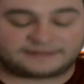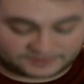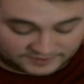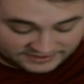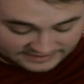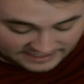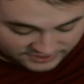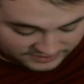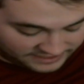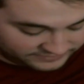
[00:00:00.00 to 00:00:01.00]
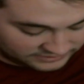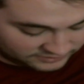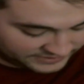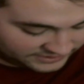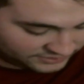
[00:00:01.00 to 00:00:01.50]
These ones actually have a
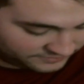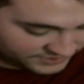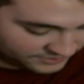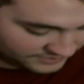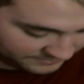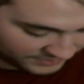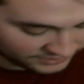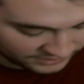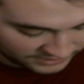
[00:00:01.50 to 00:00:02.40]
little bit of dome to them,